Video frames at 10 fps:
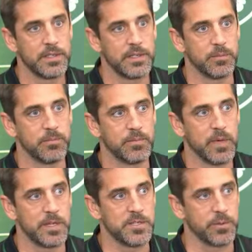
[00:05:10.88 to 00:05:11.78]
um,
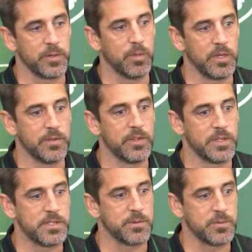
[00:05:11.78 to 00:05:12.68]
I just really believe that
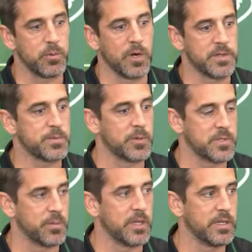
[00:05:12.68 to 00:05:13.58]
this was where I was supposed
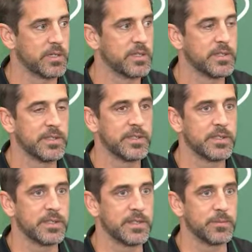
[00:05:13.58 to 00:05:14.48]
to be.
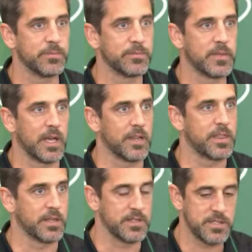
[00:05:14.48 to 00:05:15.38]
Um, a lot of
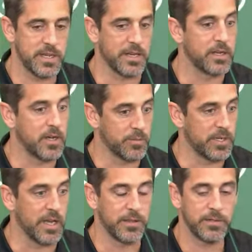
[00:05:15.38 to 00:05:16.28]
things had to come
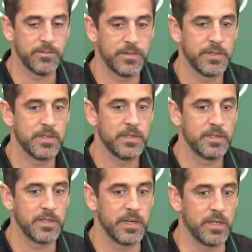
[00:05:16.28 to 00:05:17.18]
together.
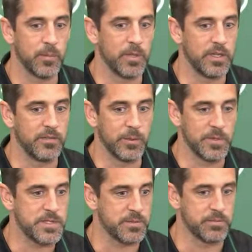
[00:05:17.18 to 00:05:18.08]
Uh, I believe there
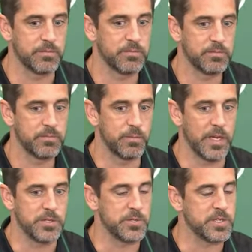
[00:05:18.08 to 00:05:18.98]
was some
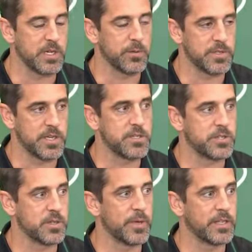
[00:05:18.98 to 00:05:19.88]
major
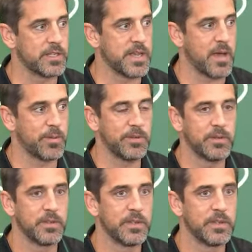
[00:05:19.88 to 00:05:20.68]
synchronization to make this happen.